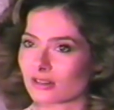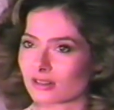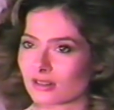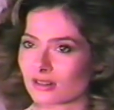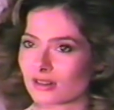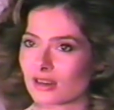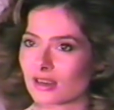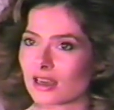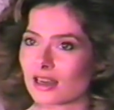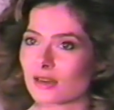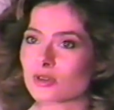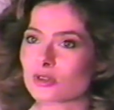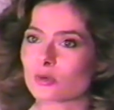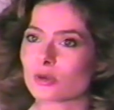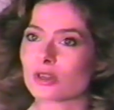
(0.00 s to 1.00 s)
And it
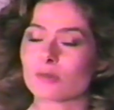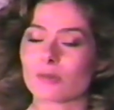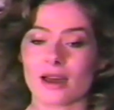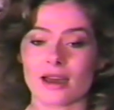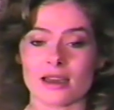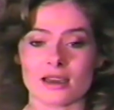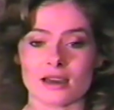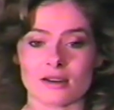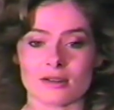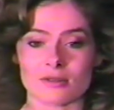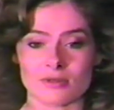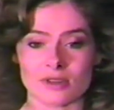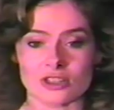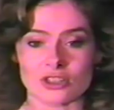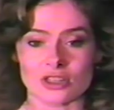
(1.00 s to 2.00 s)
was written by uh,
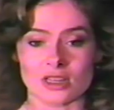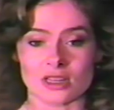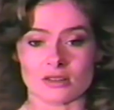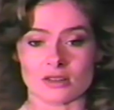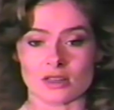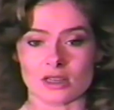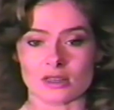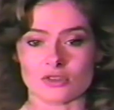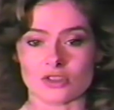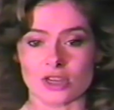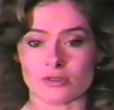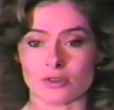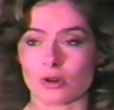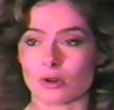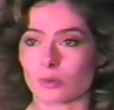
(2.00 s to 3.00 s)
Richie and uh,
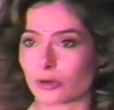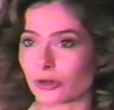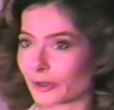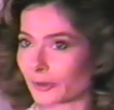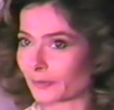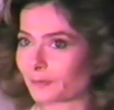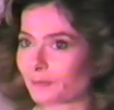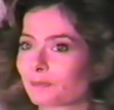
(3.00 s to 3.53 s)
Jeff Goldberg.